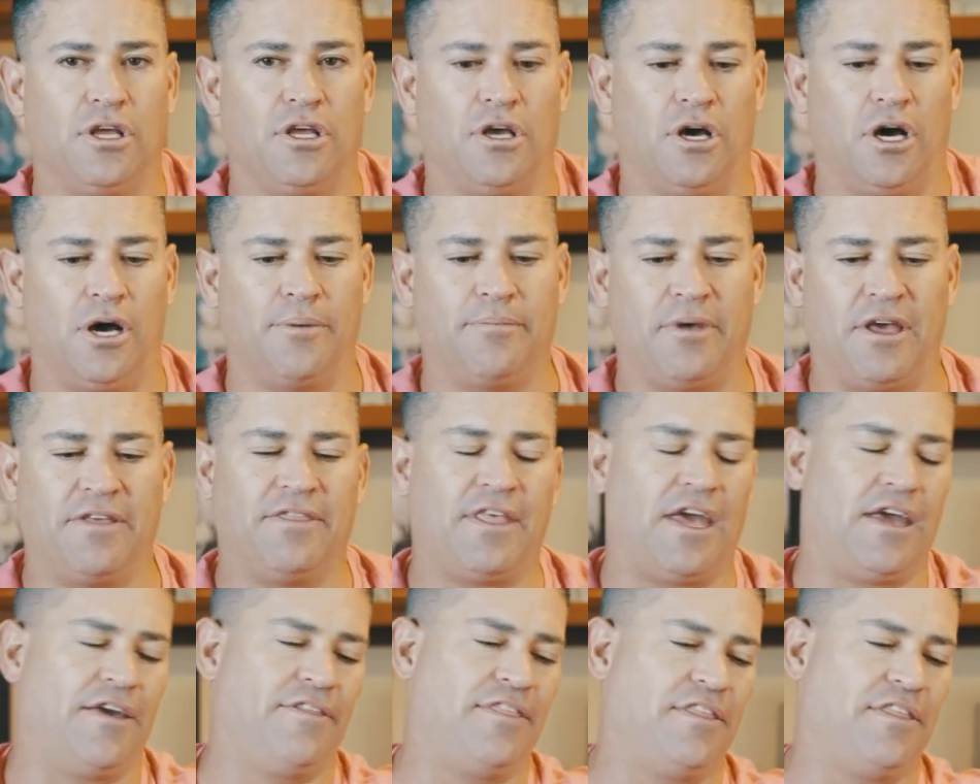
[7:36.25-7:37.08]
Um,
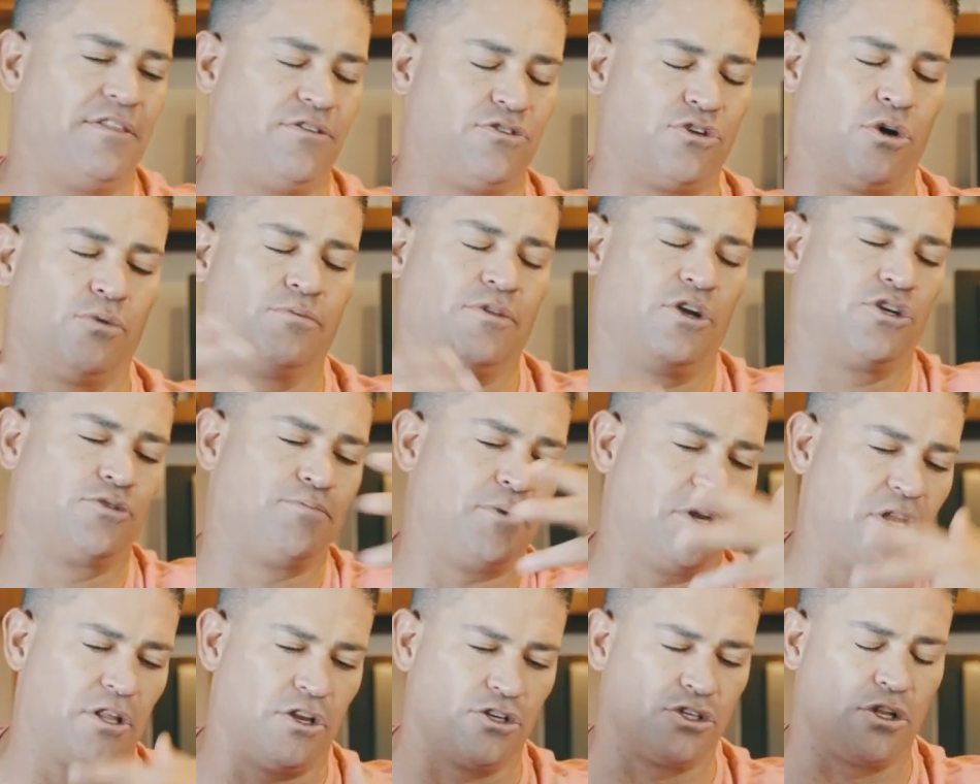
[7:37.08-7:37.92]
and, and so there's
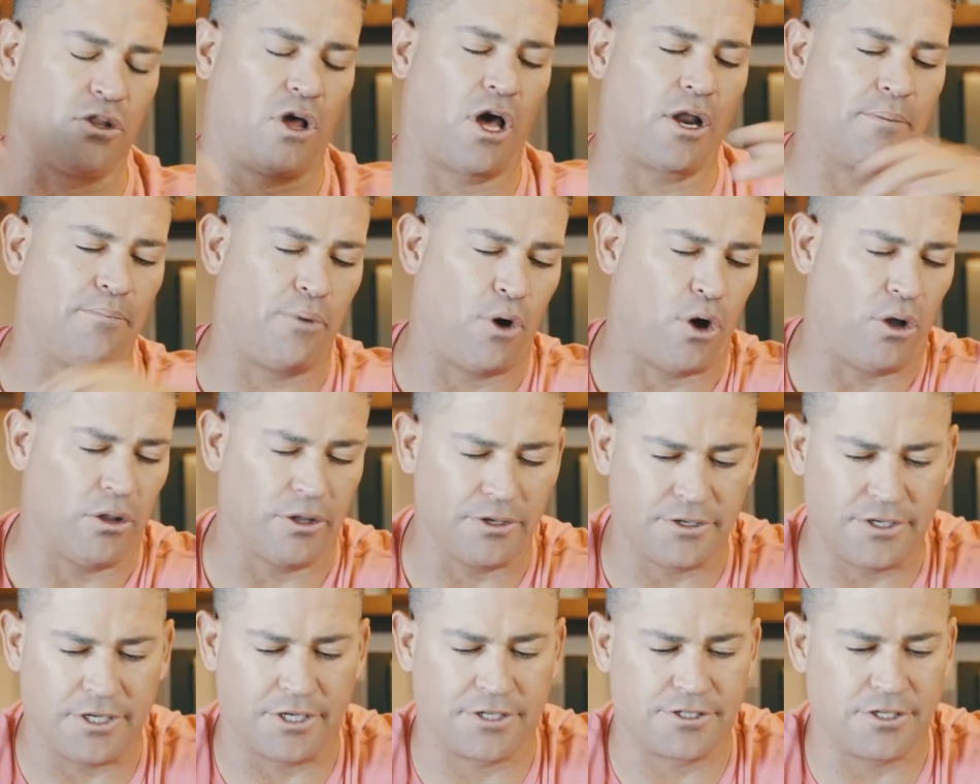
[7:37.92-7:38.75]
been there's a lot of
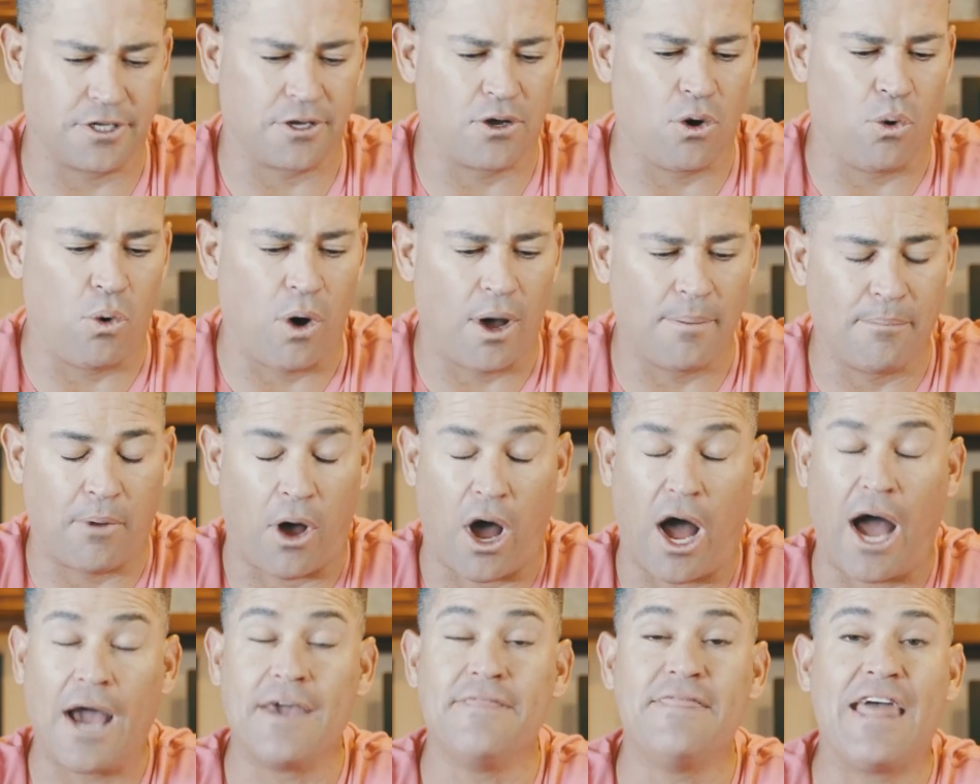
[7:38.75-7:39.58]
politics that go on
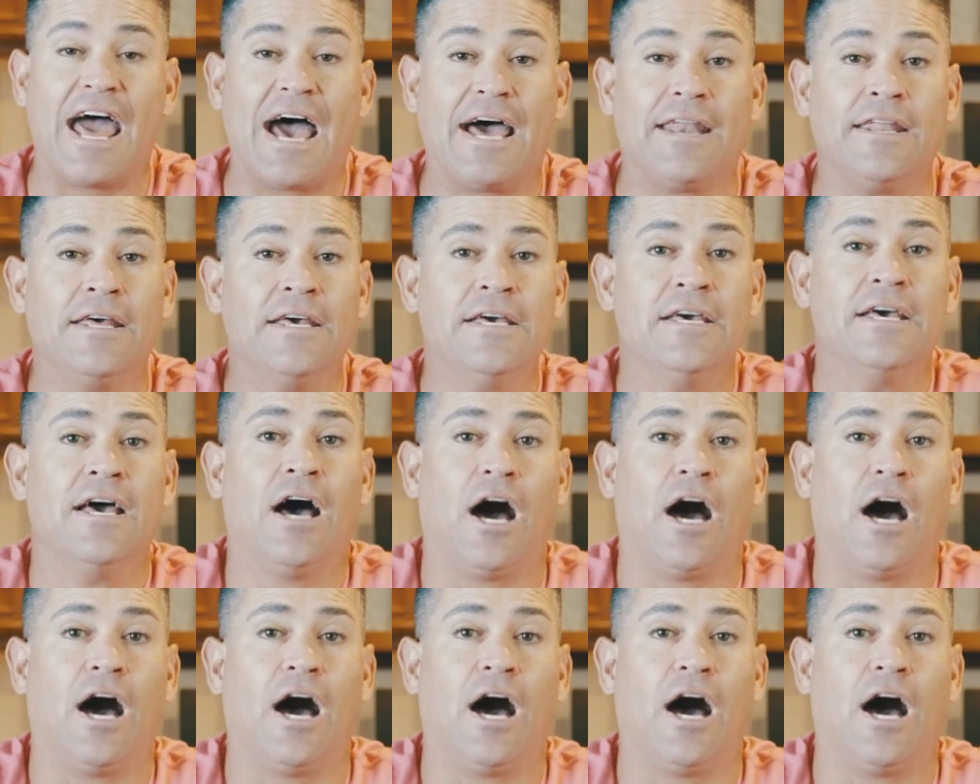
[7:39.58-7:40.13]
behind that.